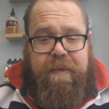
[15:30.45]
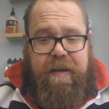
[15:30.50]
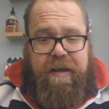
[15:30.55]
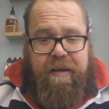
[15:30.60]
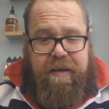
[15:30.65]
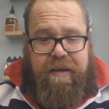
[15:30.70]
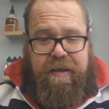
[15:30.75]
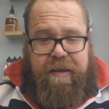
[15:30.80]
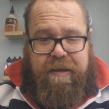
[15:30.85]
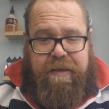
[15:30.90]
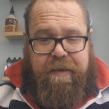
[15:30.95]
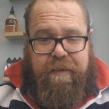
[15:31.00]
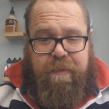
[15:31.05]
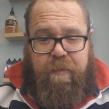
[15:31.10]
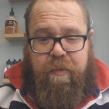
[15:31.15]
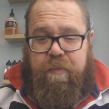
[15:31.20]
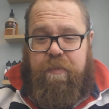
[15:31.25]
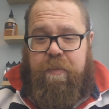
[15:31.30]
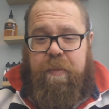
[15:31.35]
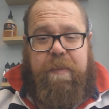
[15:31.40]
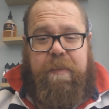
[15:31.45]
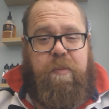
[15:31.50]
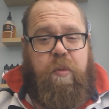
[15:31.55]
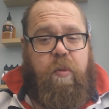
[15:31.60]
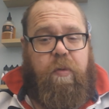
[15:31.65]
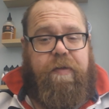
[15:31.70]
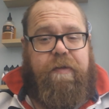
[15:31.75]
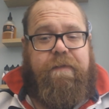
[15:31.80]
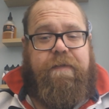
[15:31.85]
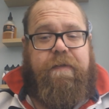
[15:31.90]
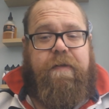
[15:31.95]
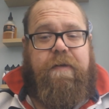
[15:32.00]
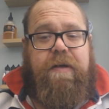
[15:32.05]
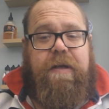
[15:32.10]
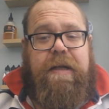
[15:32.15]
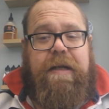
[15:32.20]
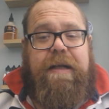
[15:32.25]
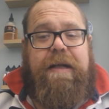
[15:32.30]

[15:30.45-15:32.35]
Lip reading: It would be wonderful.